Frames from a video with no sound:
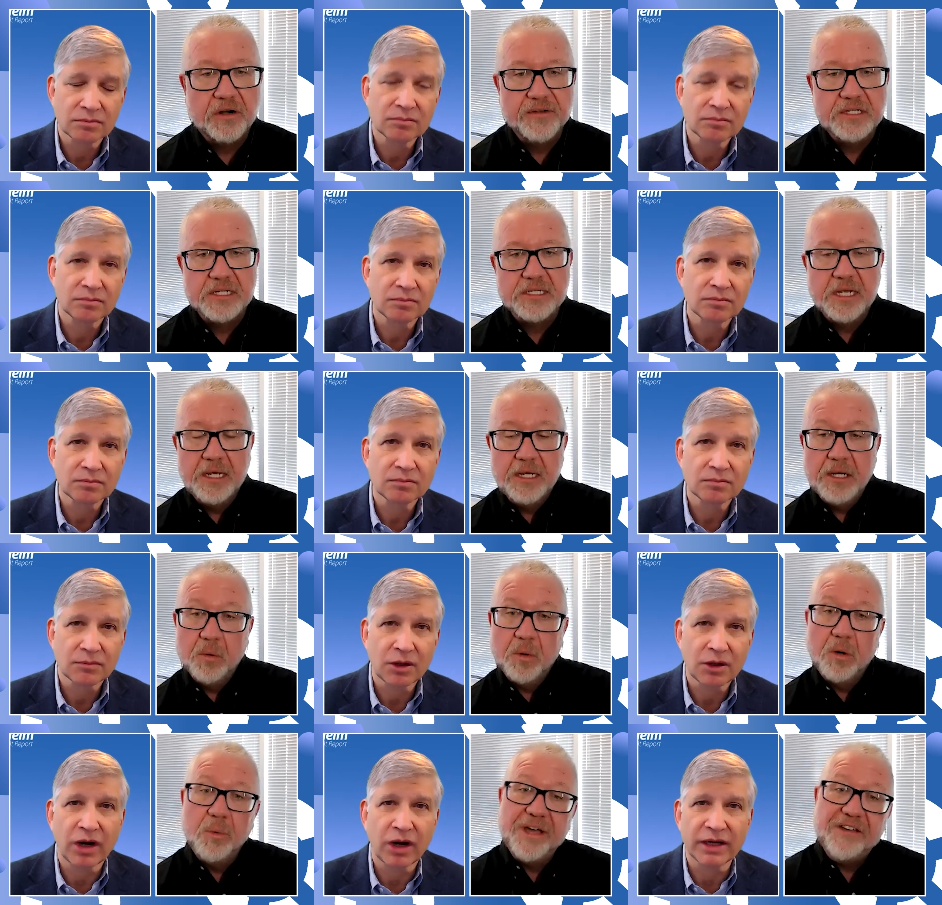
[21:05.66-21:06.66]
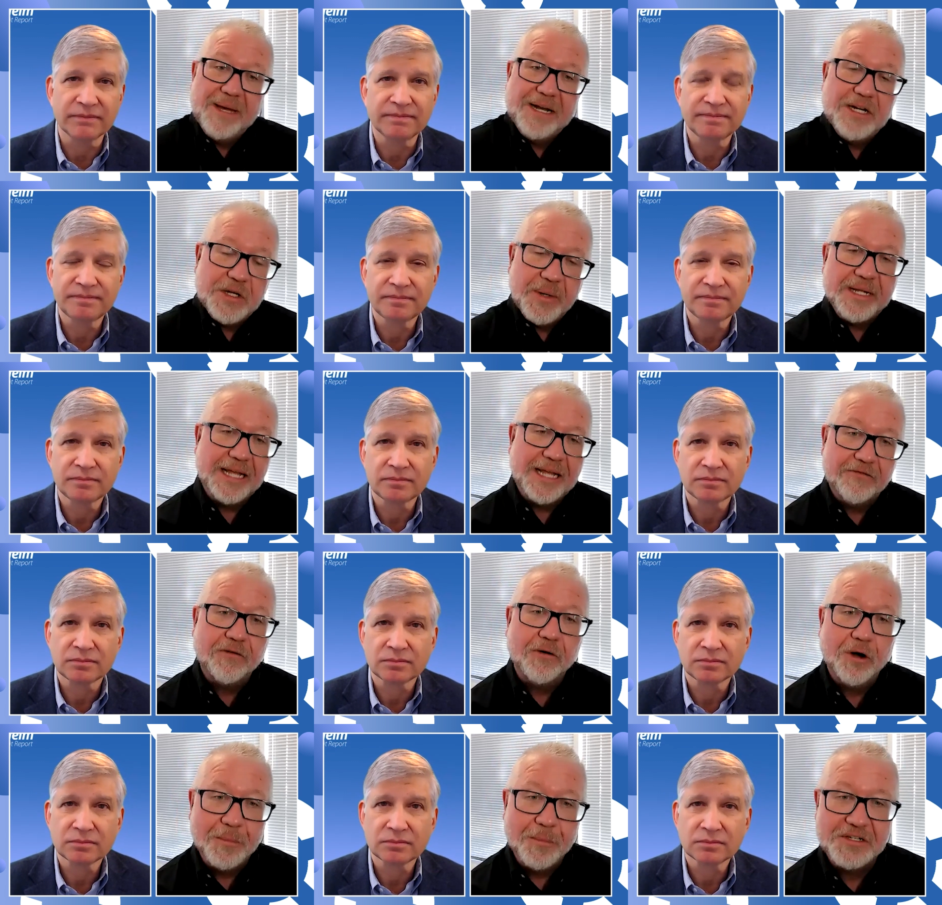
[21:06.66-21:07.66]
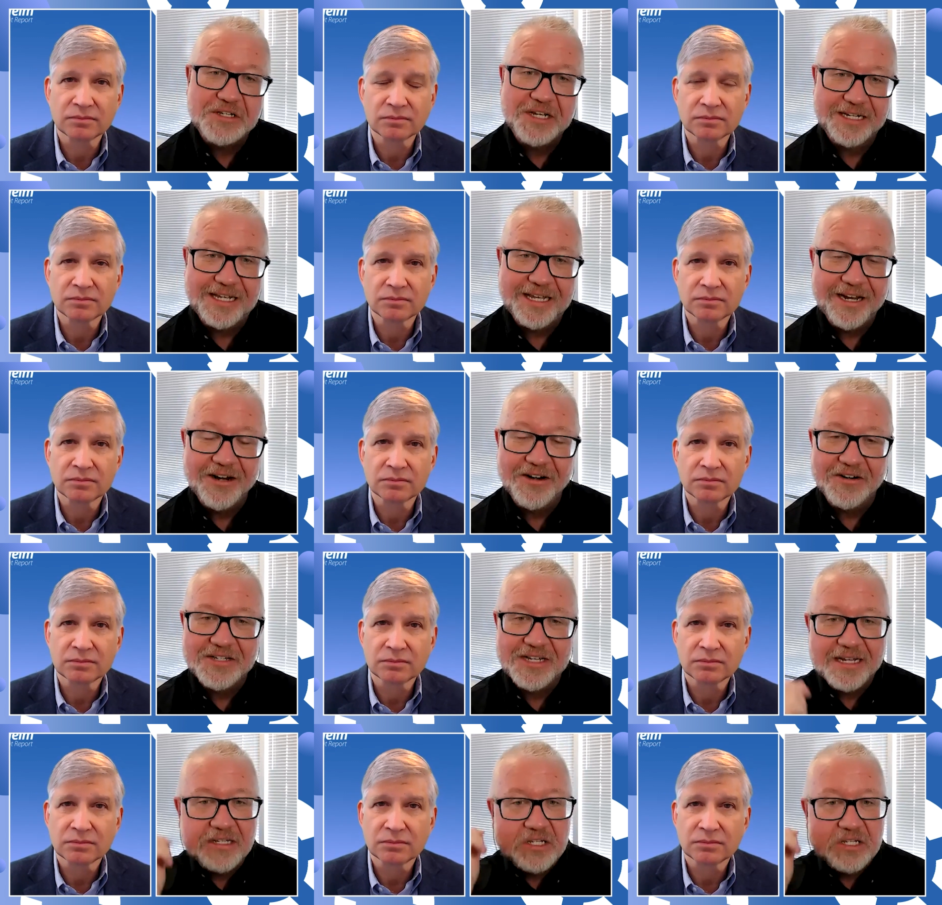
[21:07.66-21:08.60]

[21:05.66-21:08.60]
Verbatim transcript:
Speaker 1: services. Well, we've been doing that for almost 60 years.